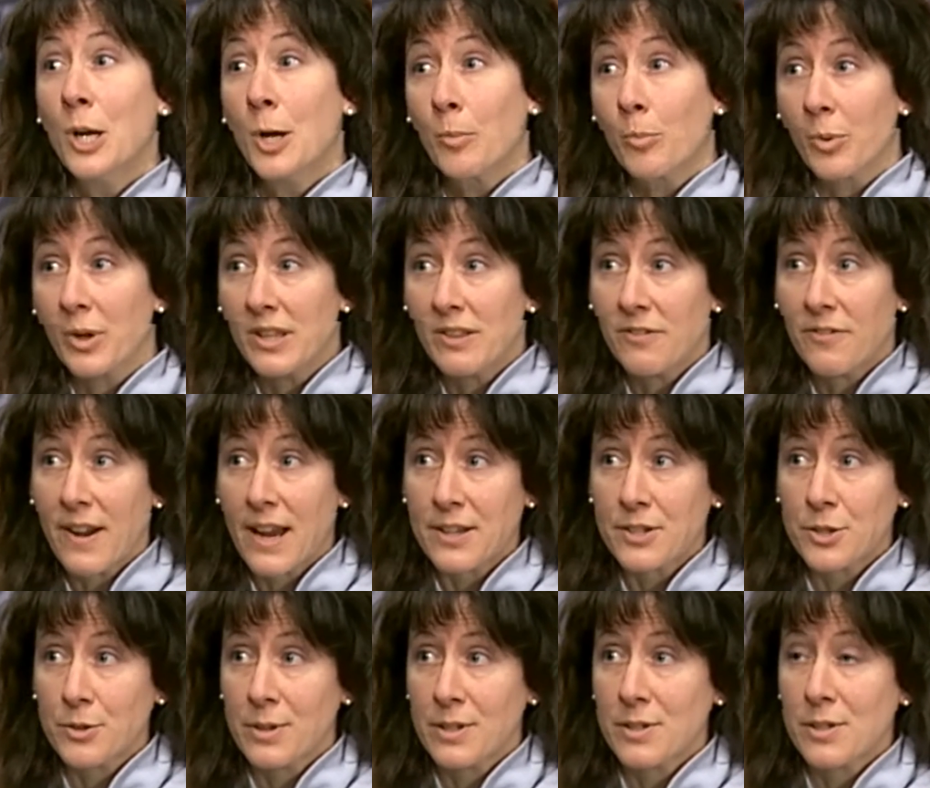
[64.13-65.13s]
breathe
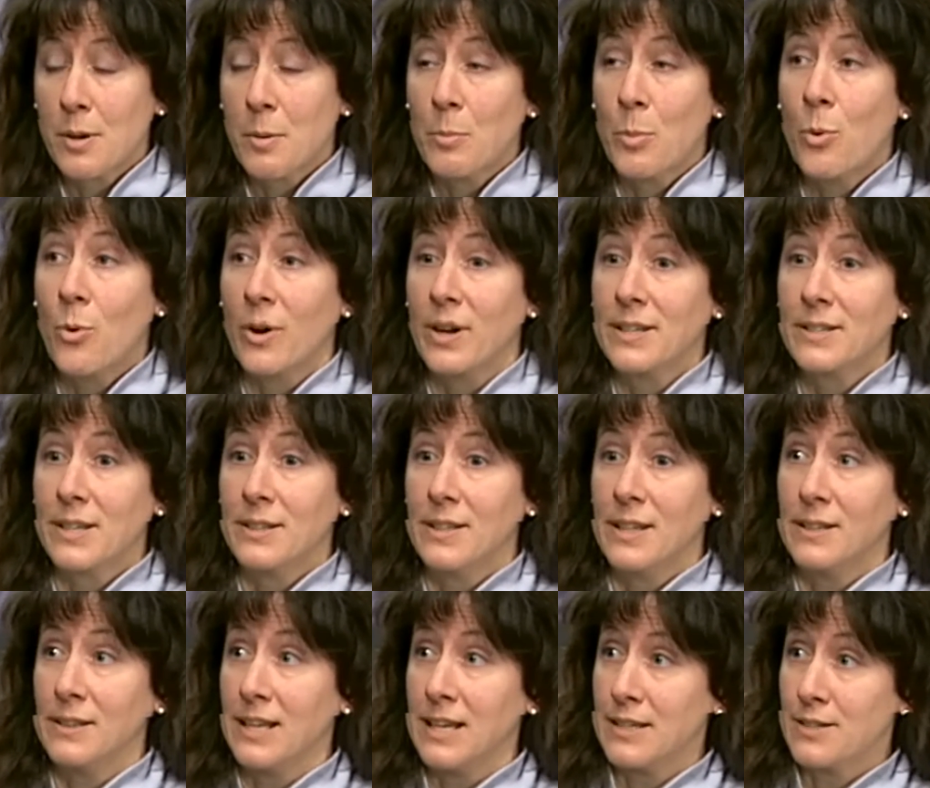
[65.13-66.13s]
faster at some points, and
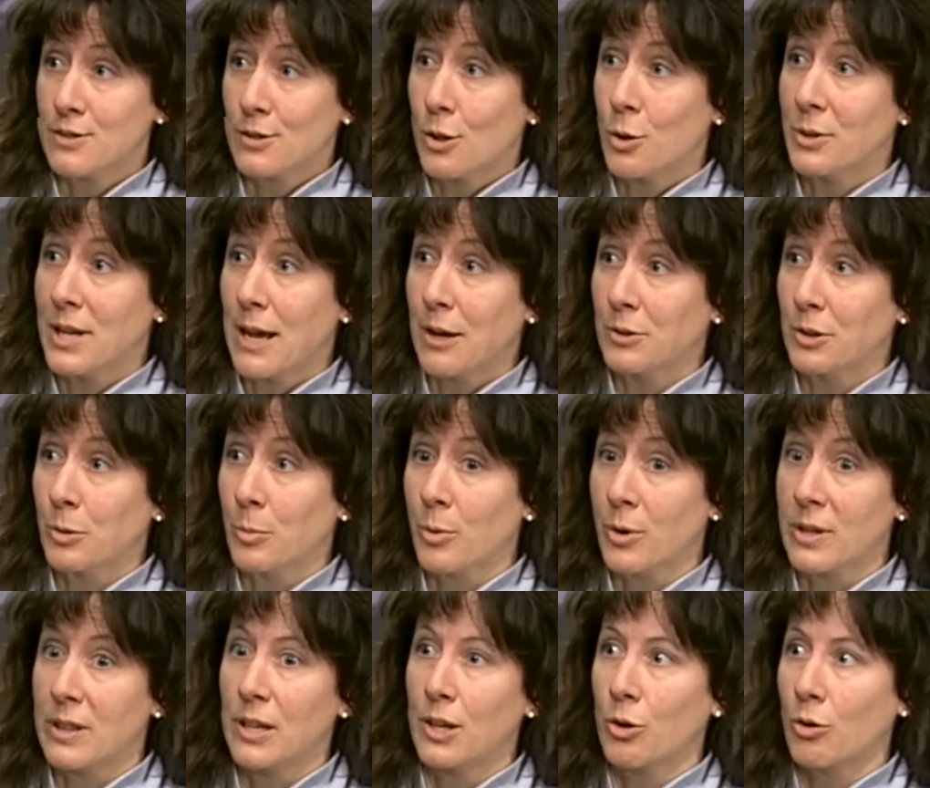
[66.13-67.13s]
then they slow down their
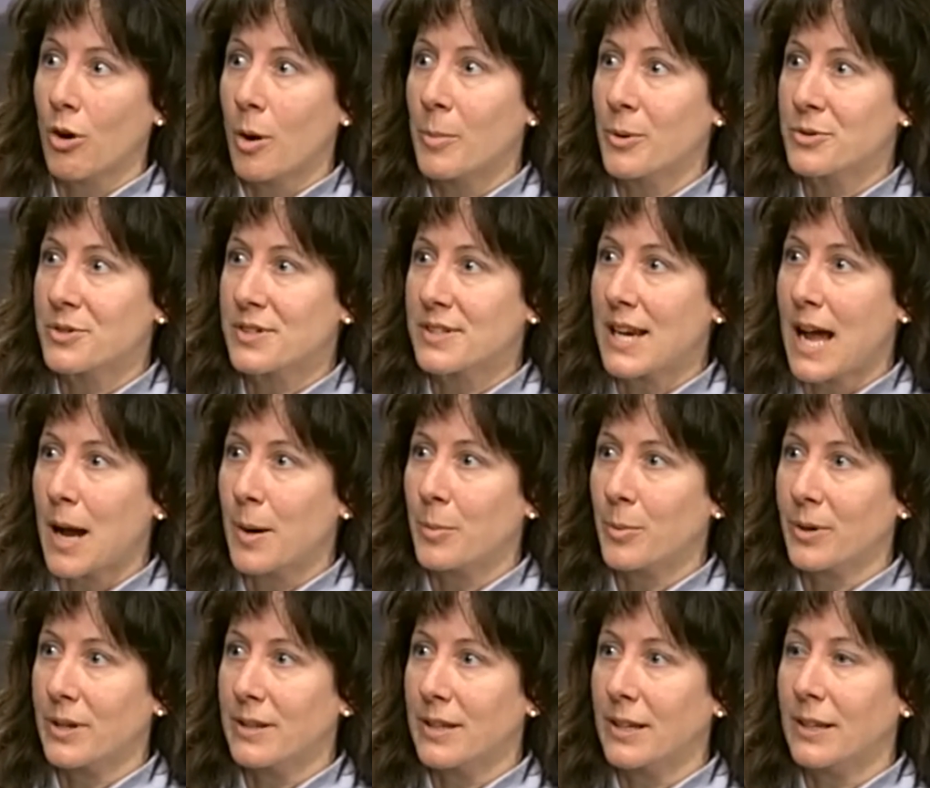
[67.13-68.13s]
breathing or almost stop
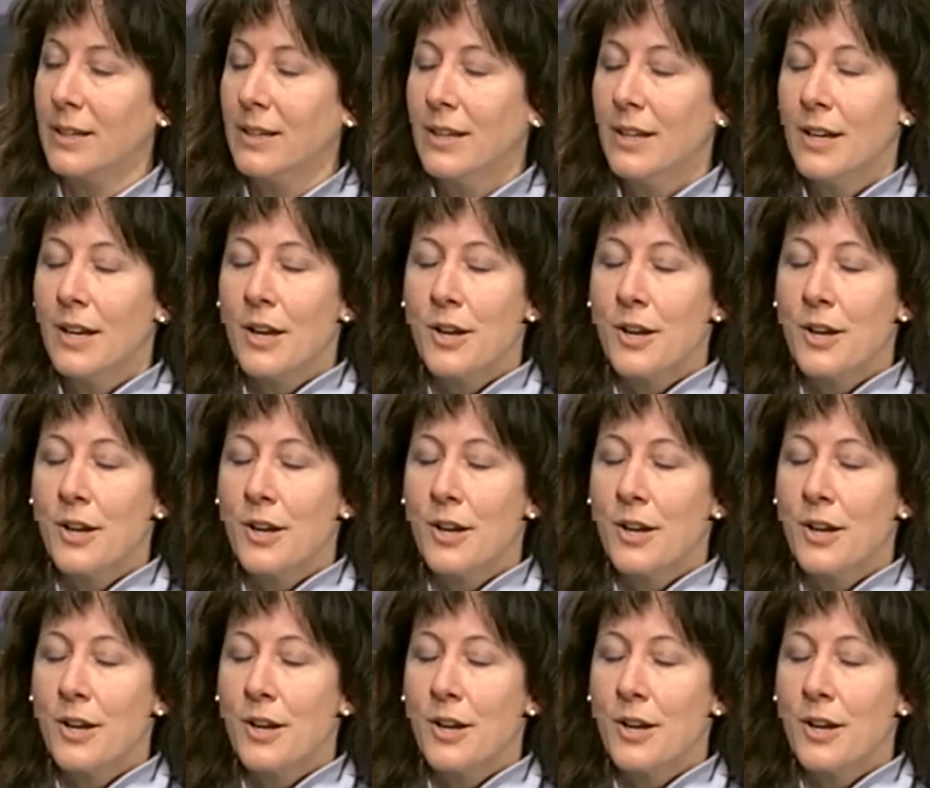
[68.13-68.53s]
breathing. Mm-hmm.